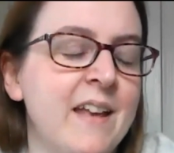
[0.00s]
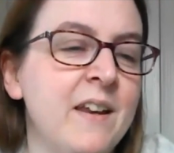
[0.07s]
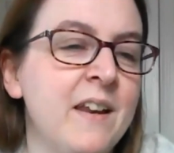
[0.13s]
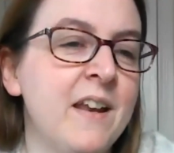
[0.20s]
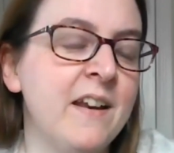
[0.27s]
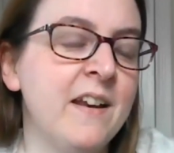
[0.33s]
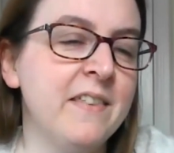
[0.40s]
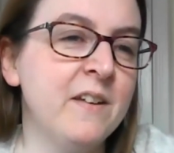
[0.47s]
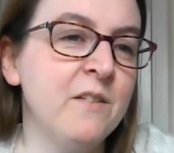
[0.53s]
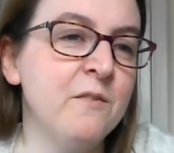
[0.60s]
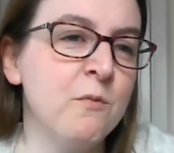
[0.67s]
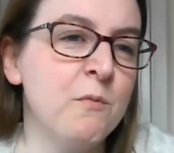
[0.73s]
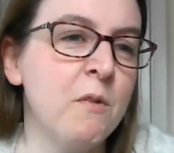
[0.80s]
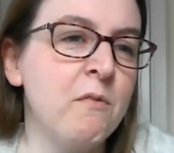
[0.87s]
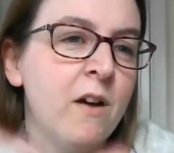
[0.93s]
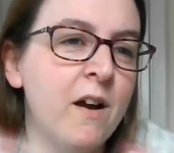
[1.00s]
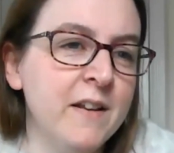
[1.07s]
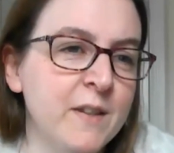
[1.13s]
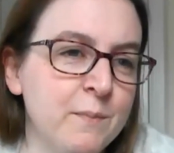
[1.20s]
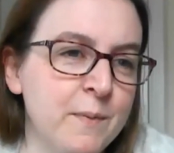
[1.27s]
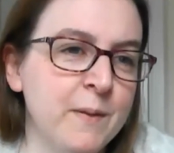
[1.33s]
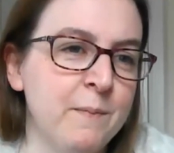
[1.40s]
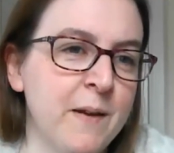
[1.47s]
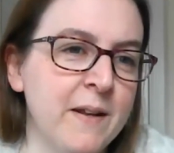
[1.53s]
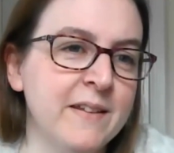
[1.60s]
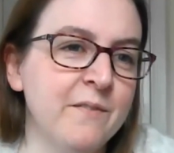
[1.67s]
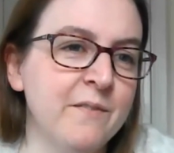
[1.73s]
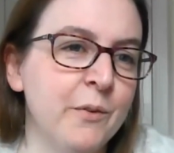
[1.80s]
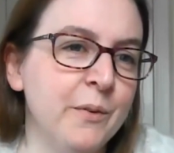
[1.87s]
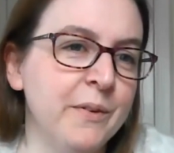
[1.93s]
And I think from a rights
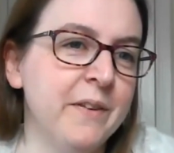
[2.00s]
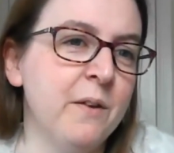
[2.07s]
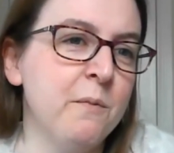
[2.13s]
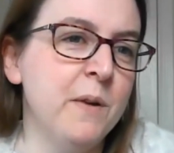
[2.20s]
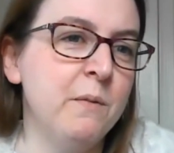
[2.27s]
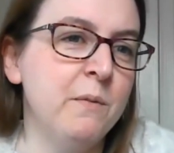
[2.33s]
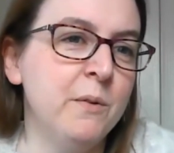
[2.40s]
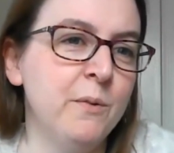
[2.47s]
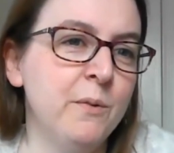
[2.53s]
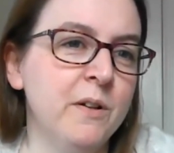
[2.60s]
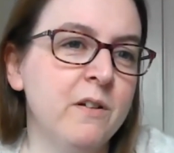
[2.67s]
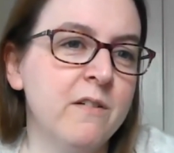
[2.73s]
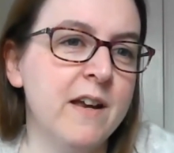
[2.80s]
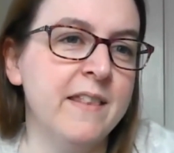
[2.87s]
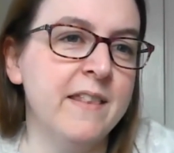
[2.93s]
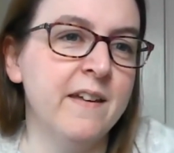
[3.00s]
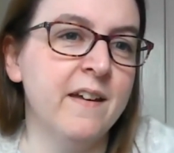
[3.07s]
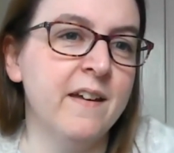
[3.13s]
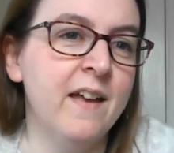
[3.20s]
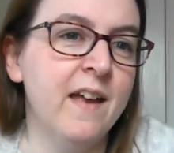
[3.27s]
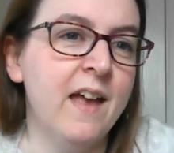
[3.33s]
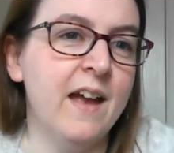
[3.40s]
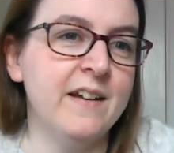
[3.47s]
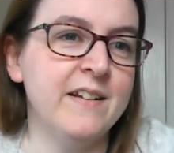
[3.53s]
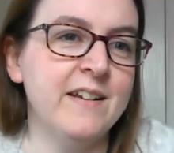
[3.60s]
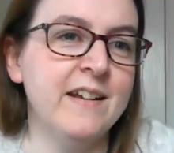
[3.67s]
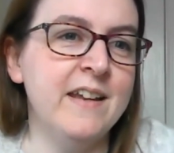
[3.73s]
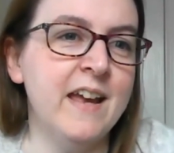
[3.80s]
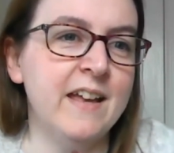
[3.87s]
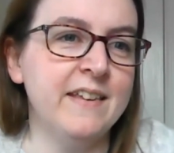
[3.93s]
perspective also, we would all agree that
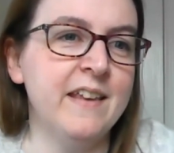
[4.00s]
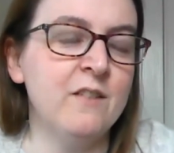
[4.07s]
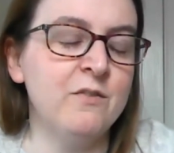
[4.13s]
actually, yes,